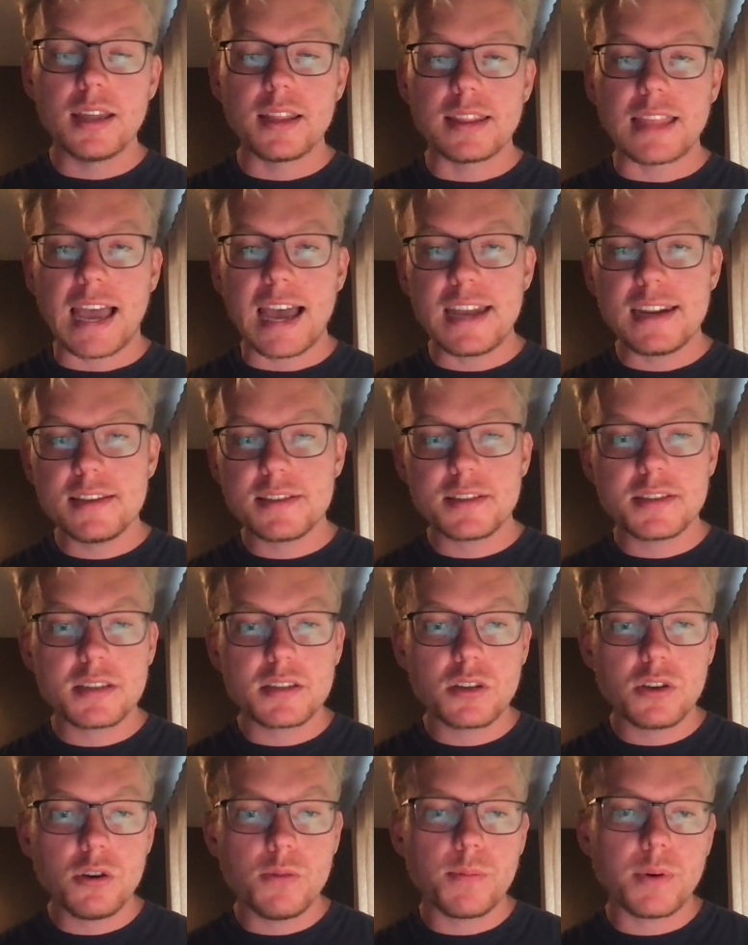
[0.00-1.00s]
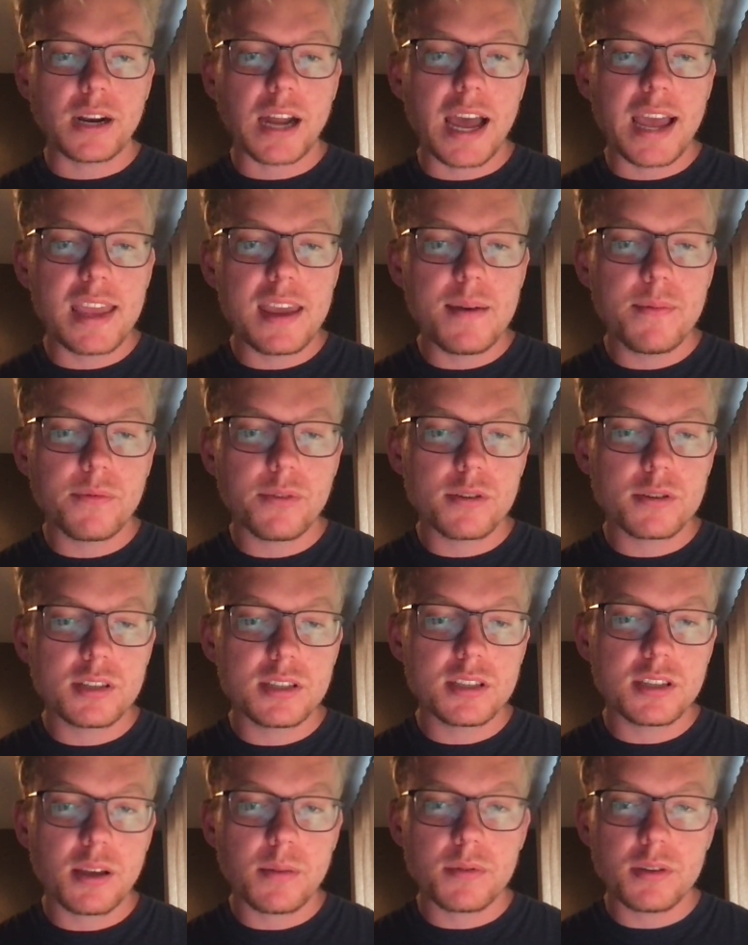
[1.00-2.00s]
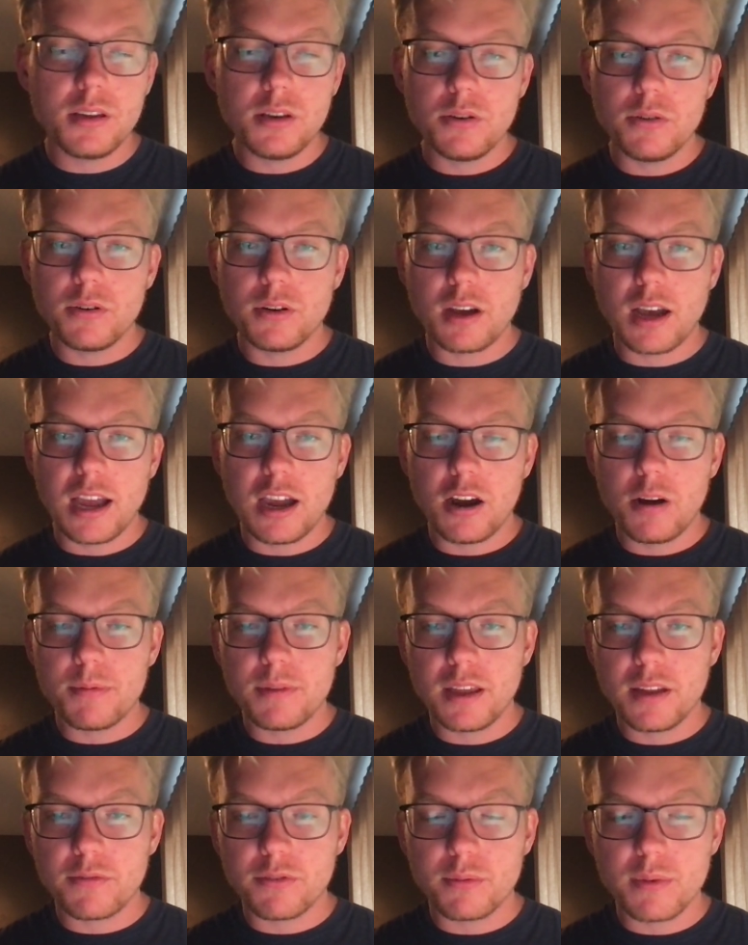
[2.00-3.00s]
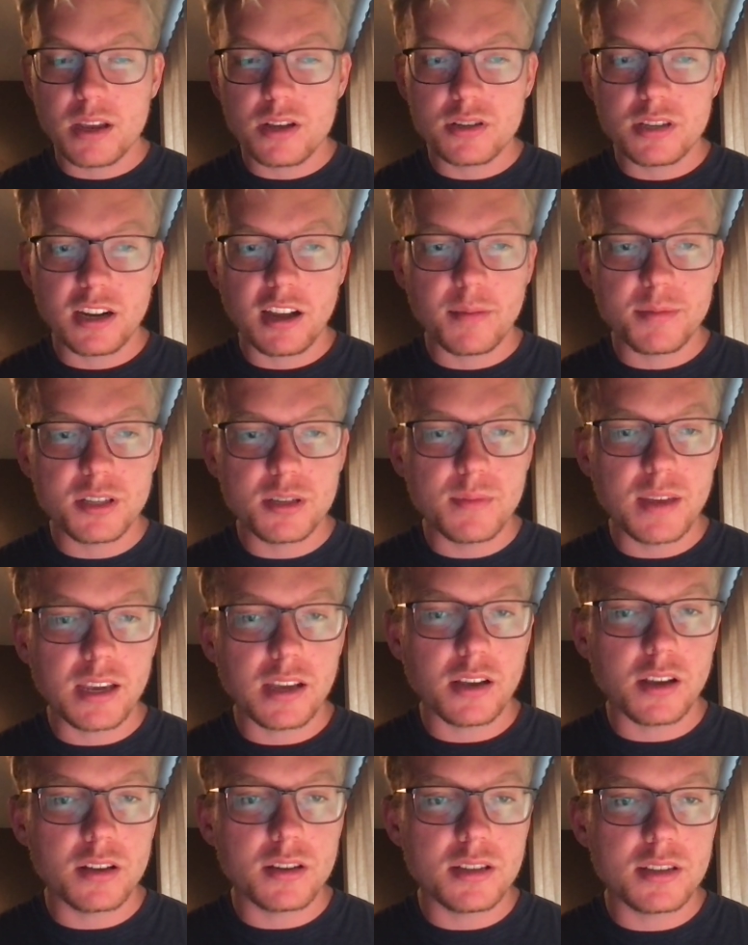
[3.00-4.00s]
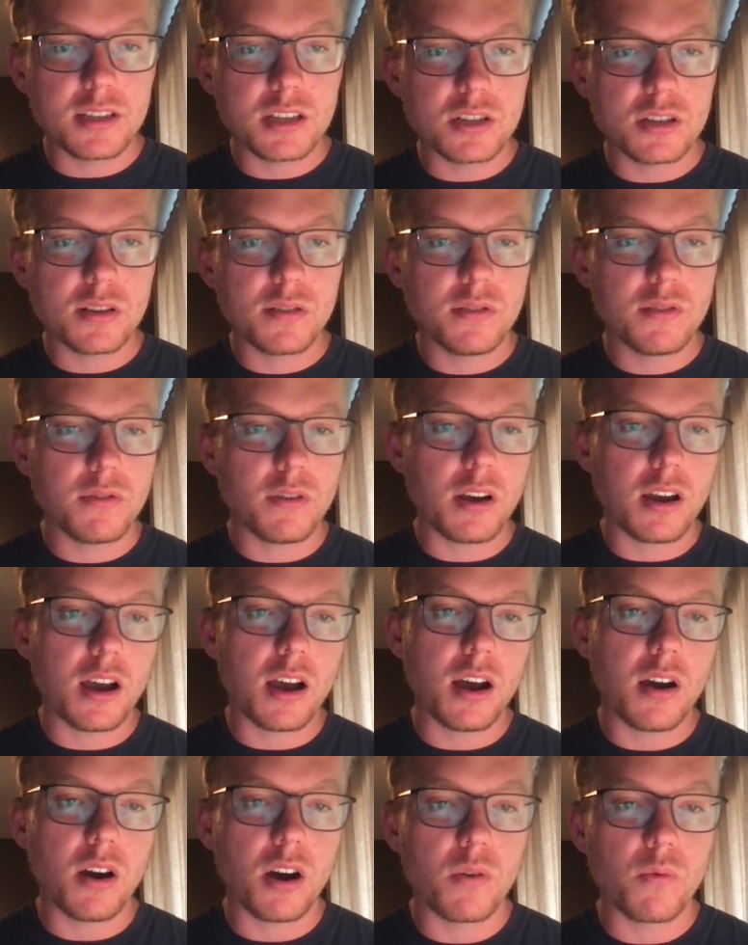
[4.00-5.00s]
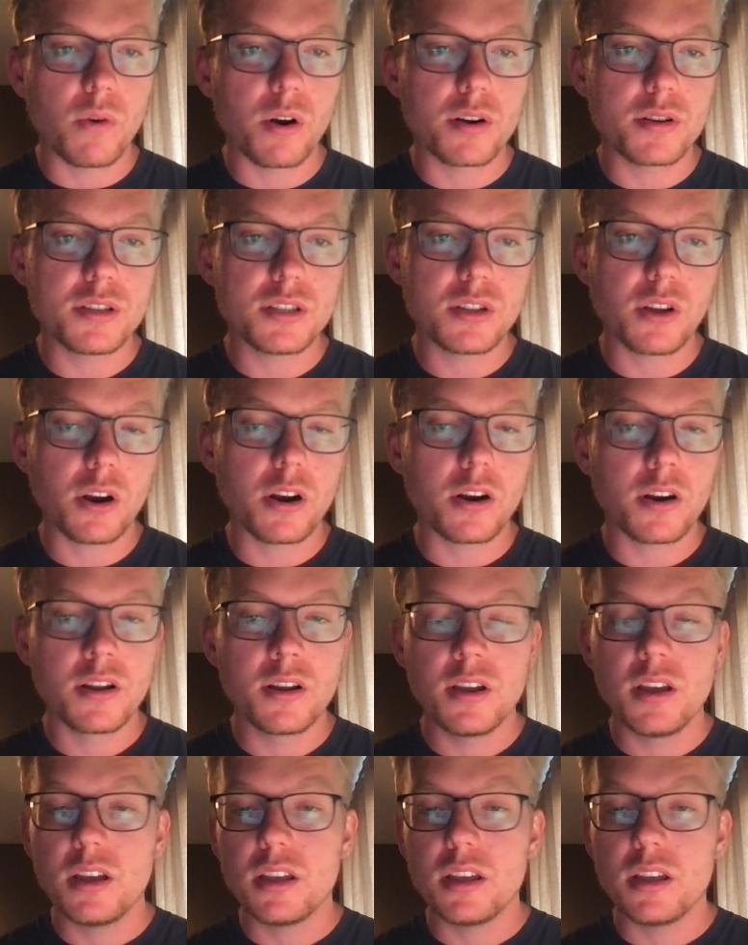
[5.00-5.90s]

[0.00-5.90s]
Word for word: that is the scoop on IM versus sub Q. I hope that information helps you make a good decision uh, on where to start.